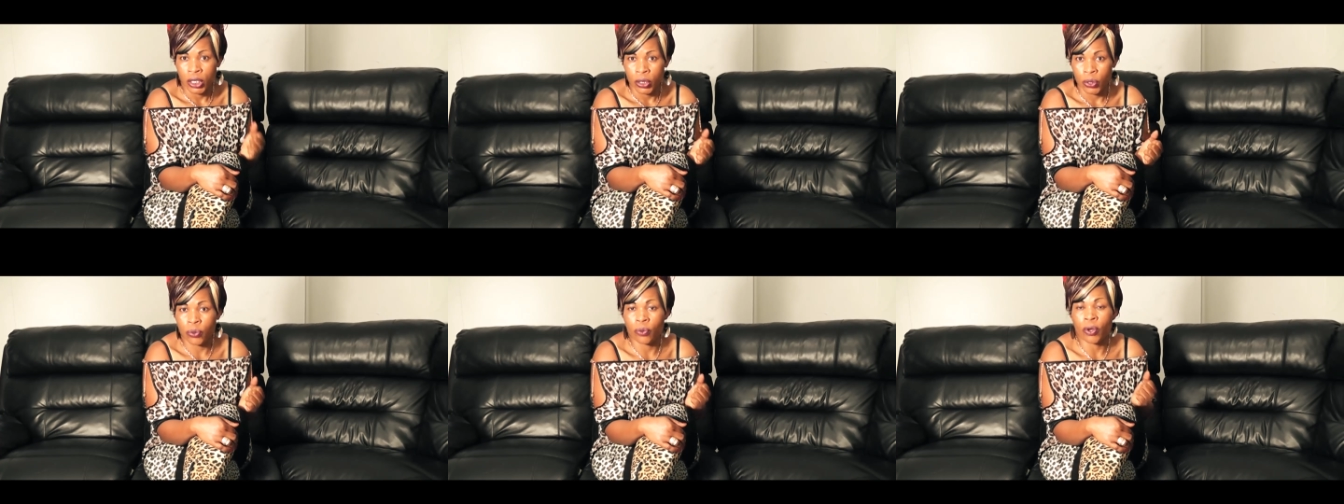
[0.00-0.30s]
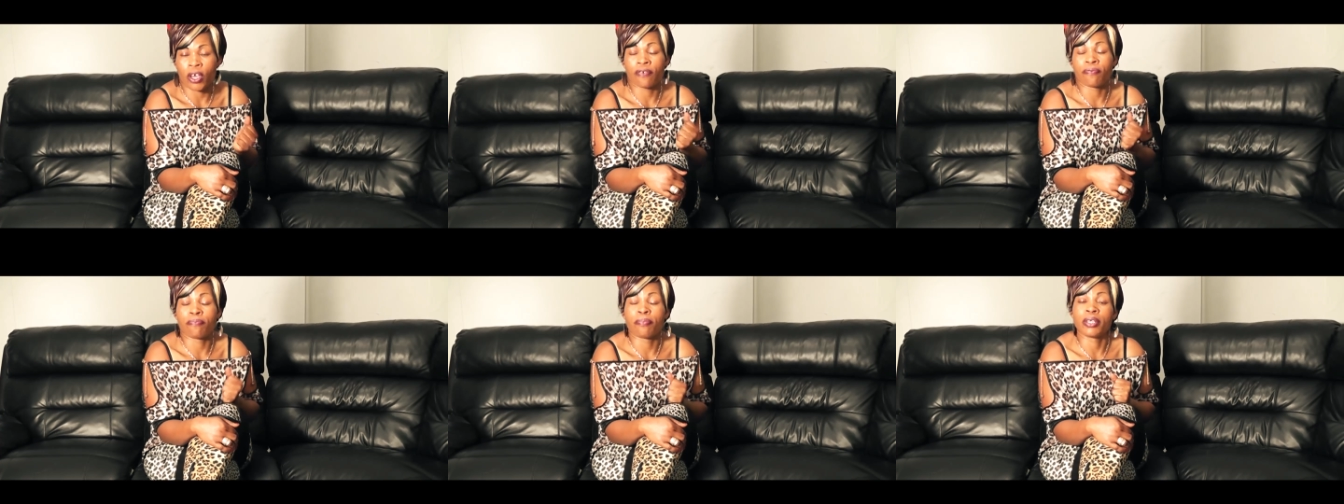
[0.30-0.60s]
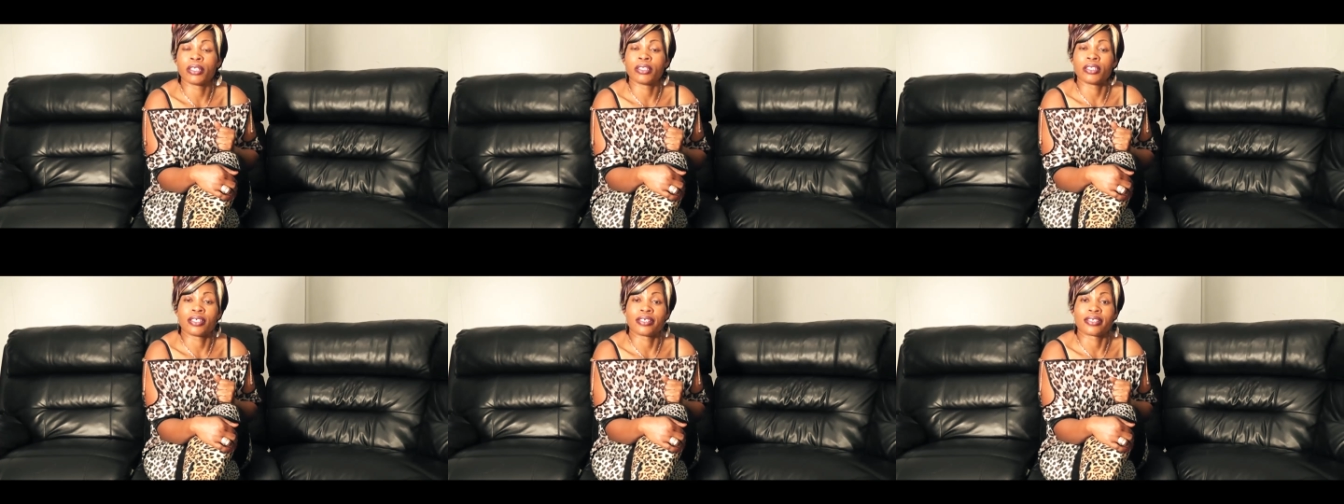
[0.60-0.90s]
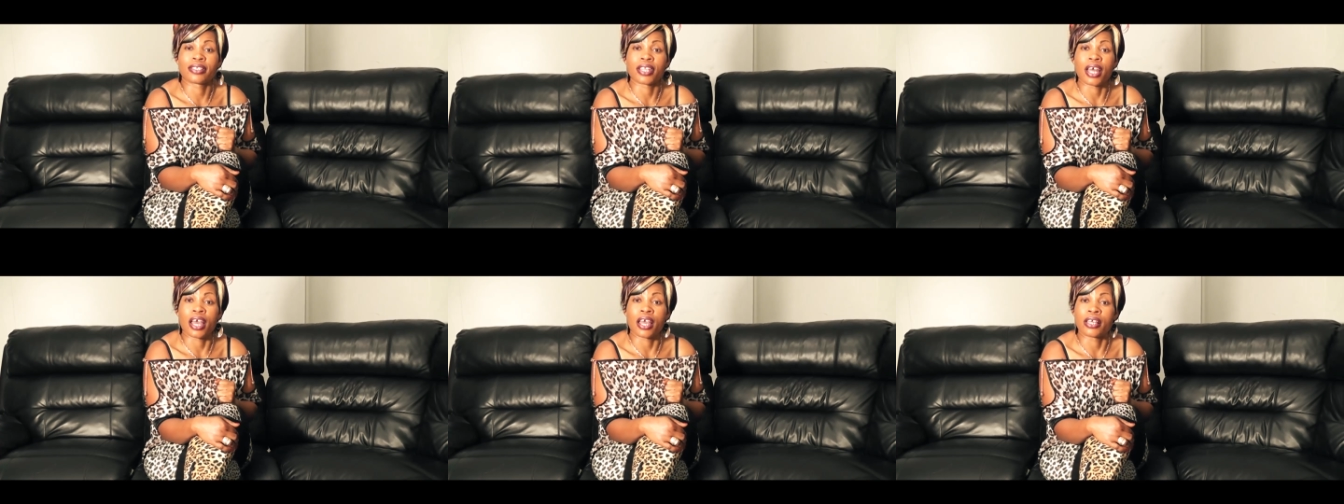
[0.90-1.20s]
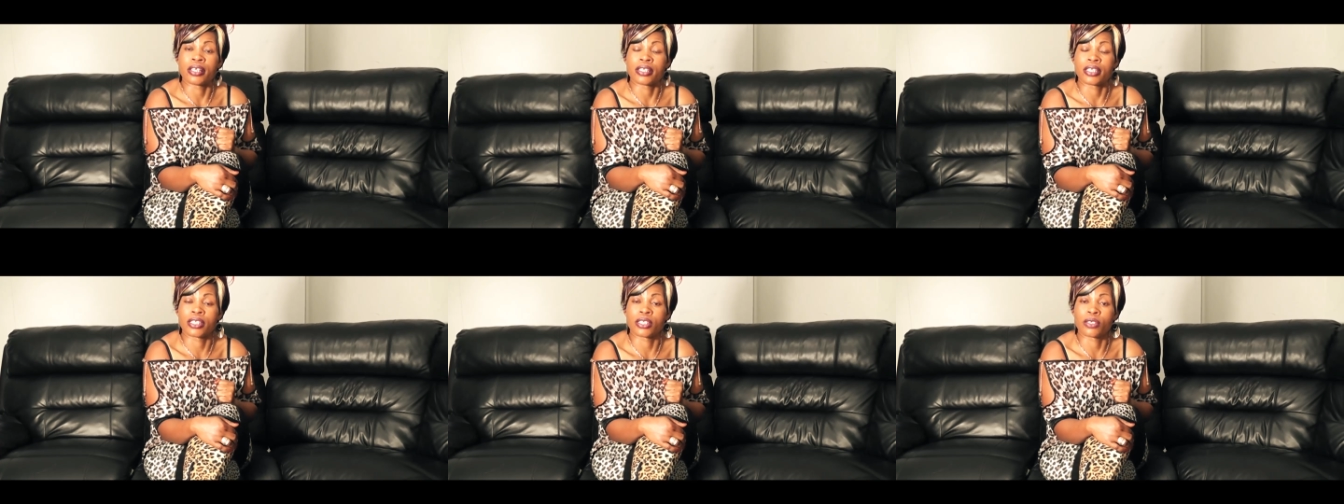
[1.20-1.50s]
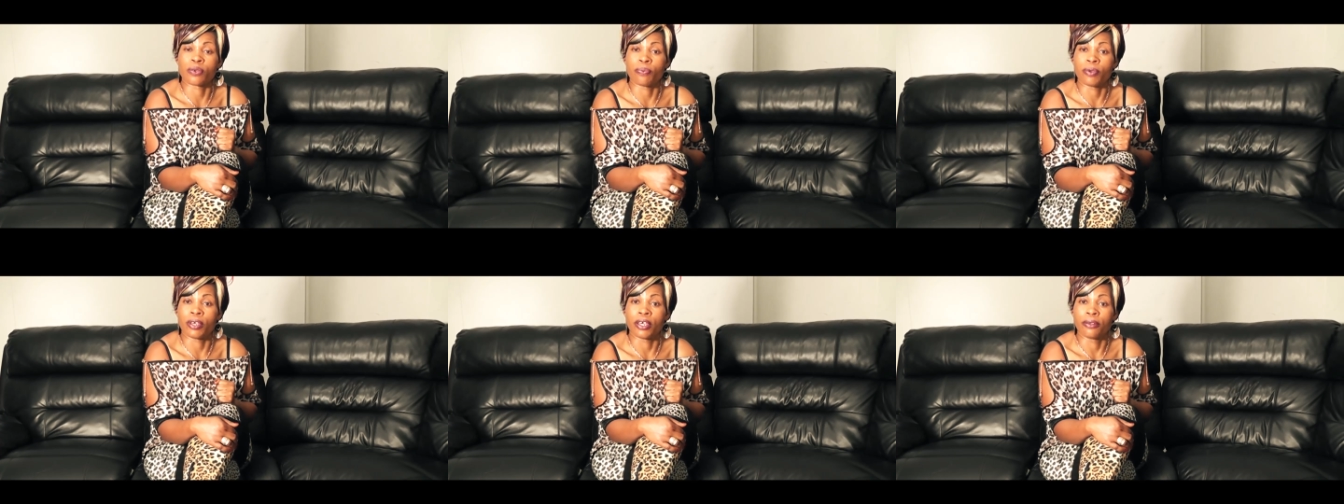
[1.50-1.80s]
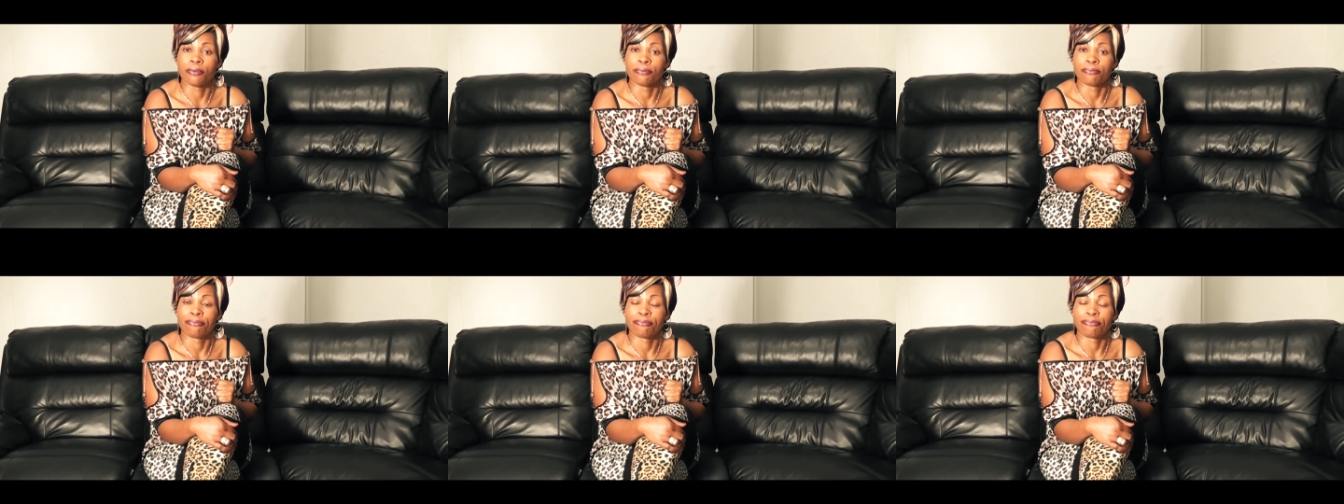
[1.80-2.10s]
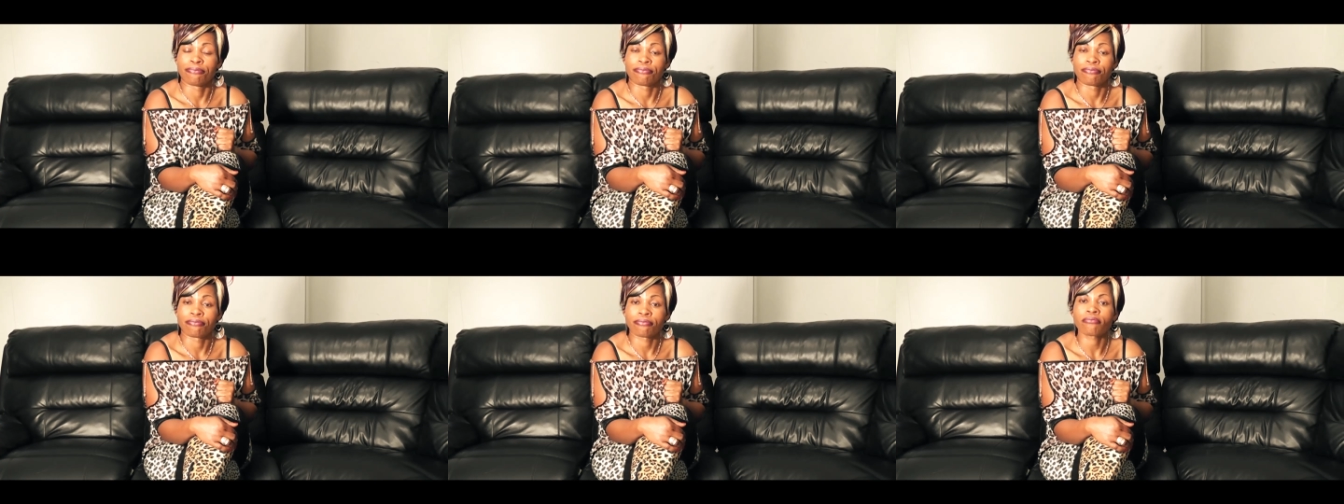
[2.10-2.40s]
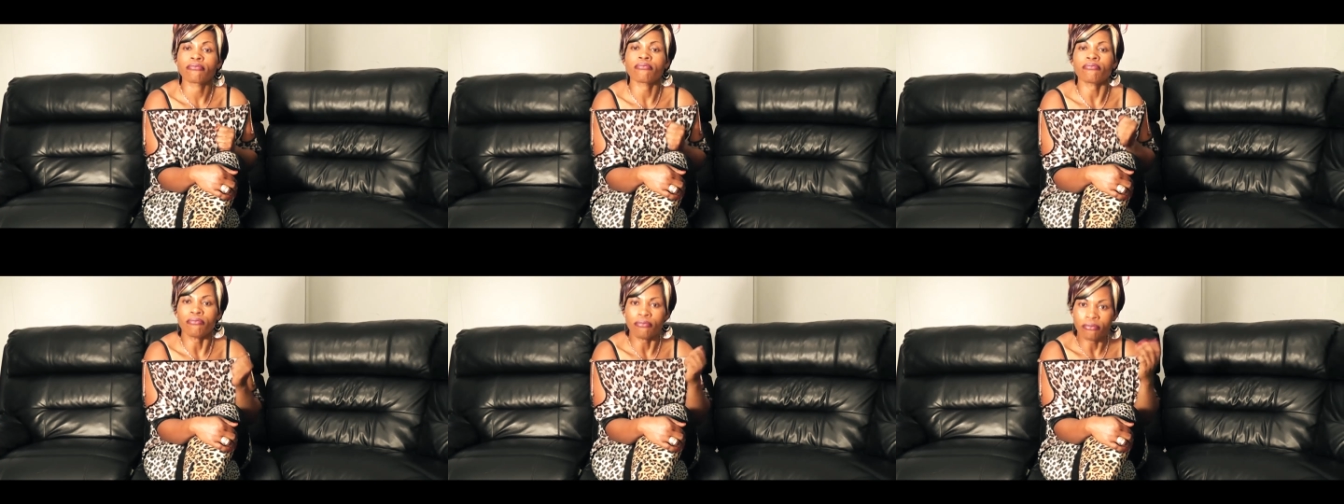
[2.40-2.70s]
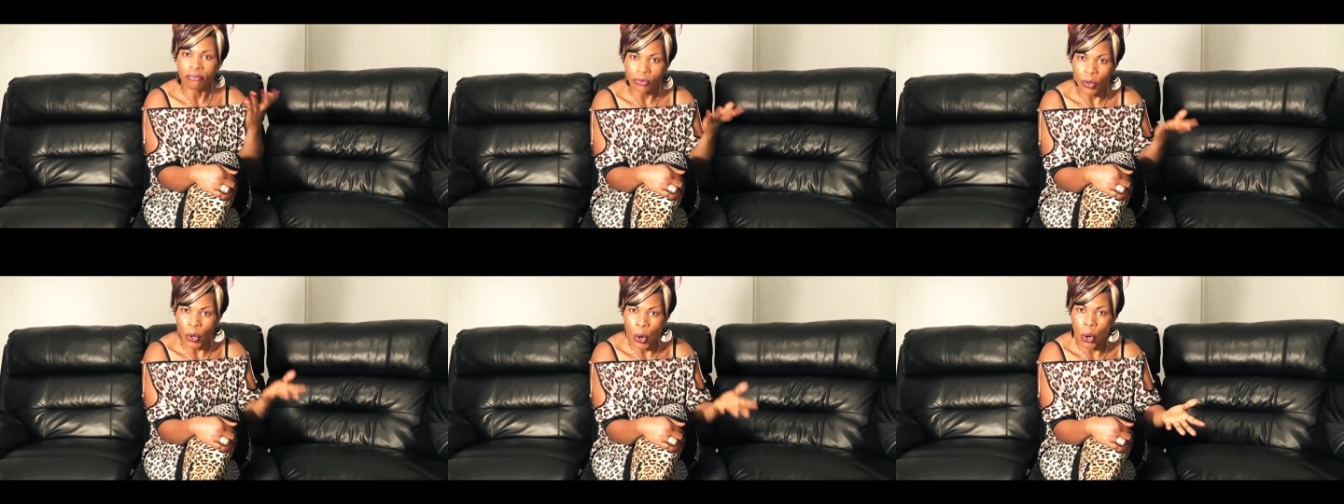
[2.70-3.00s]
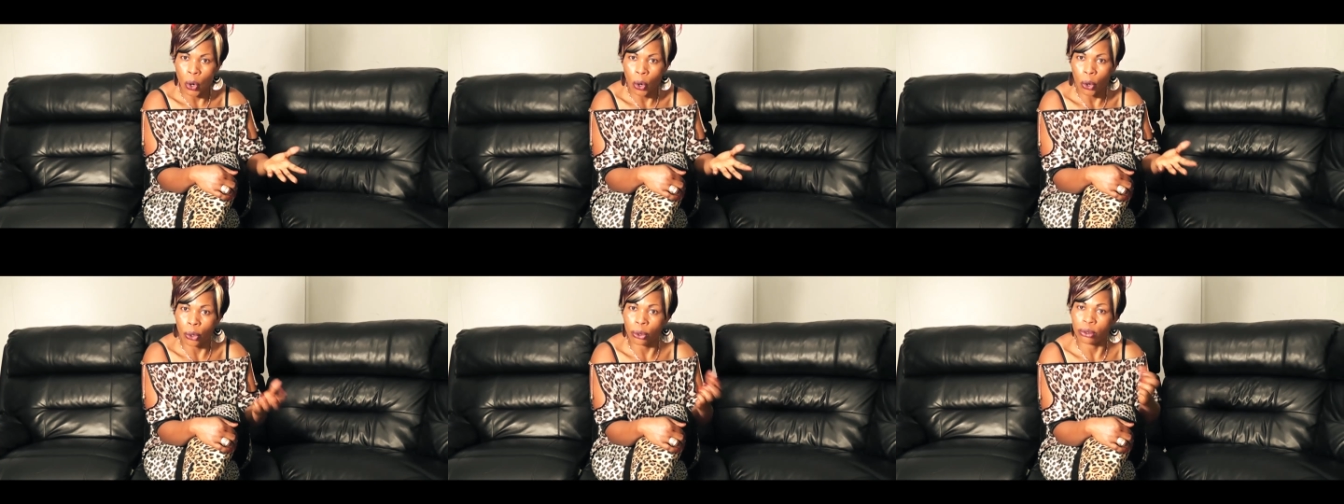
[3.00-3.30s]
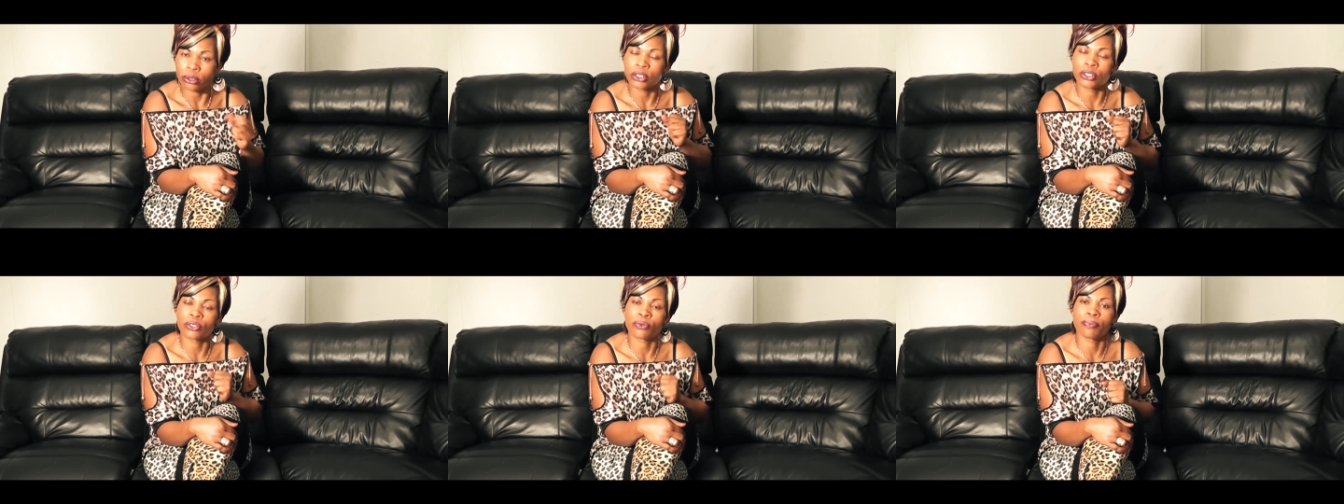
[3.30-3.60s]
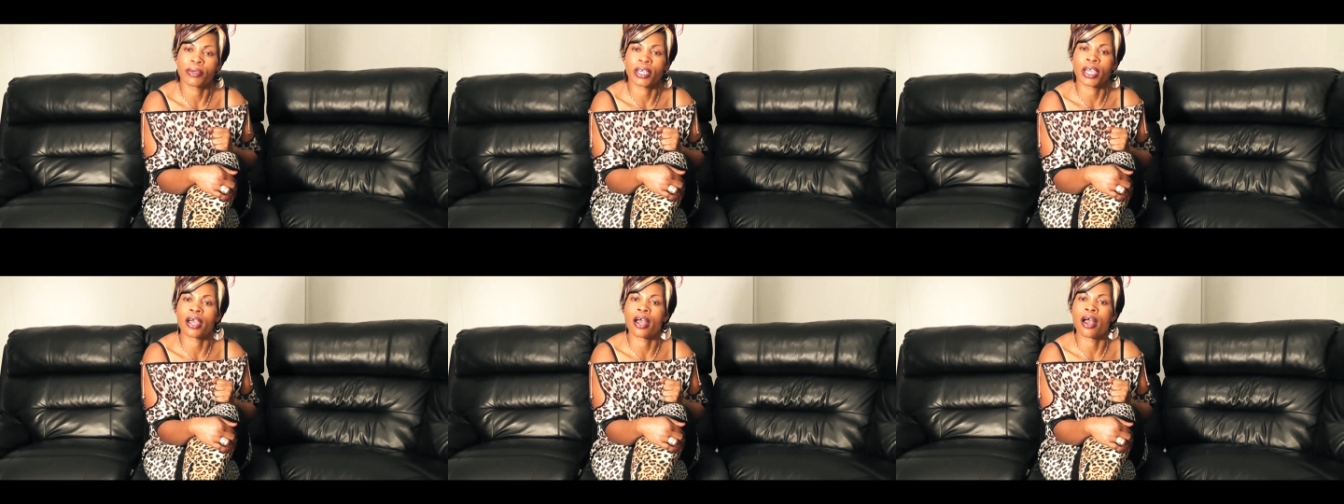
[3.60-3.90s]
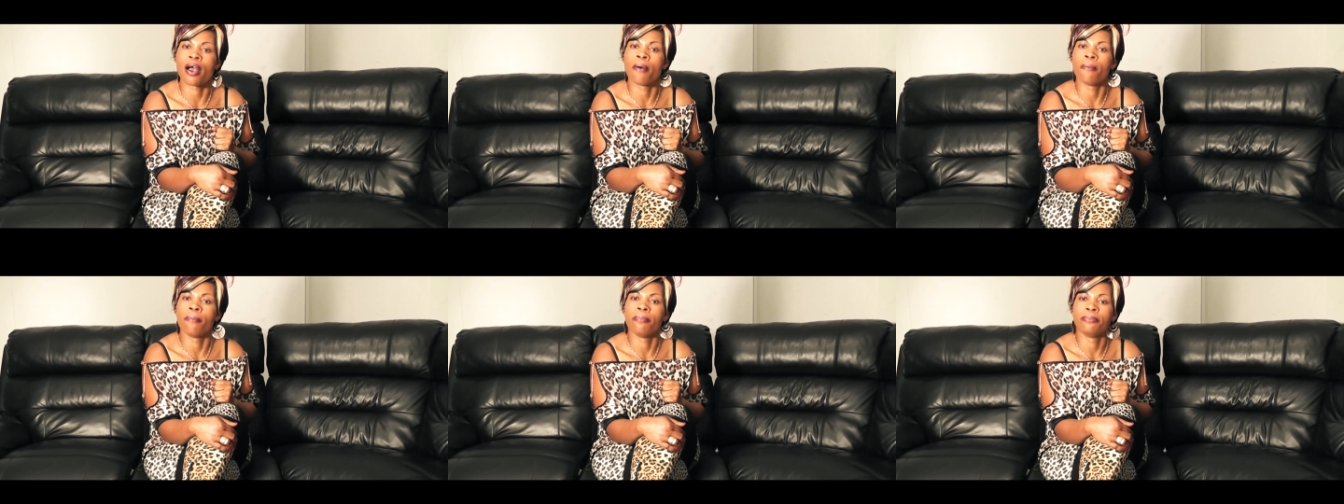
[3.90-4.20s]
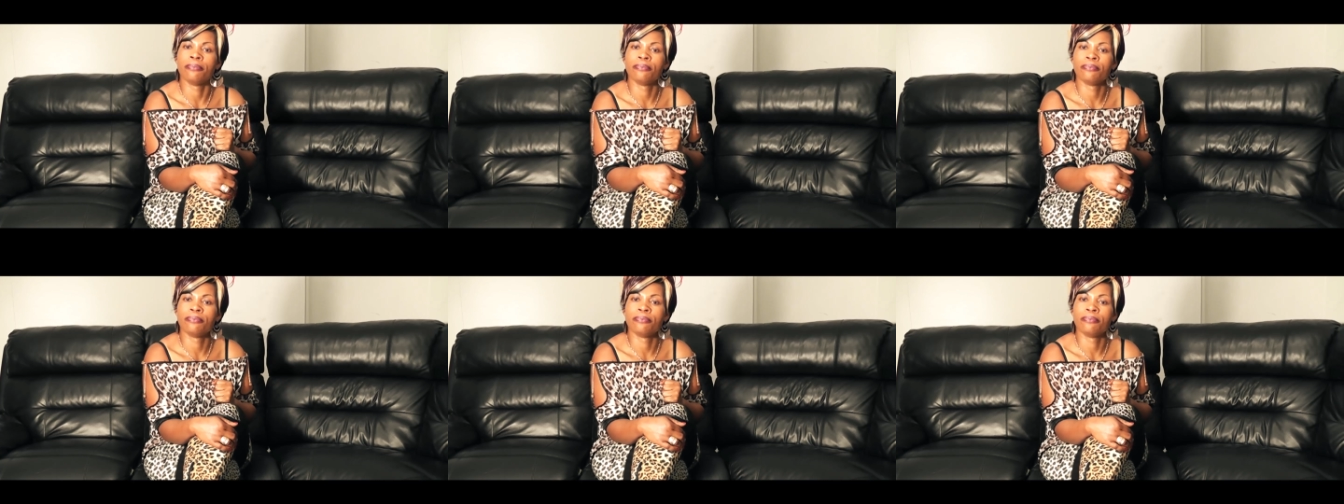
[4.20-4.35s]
You have been destined to be or to become.